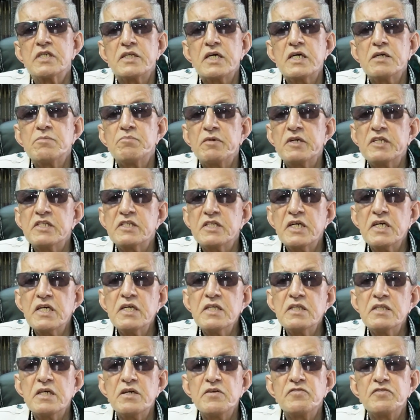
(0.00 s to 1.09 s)
they
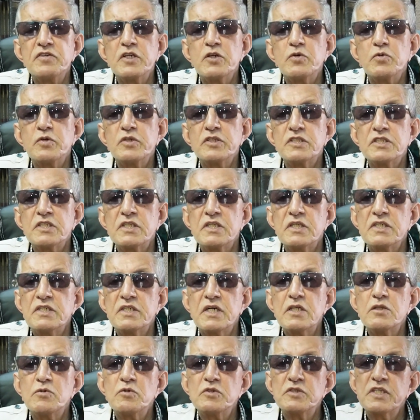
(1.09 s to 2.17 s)
maintain their frequency. In
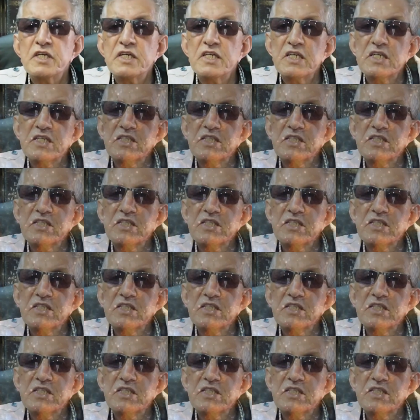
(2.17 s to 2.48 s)
other words, they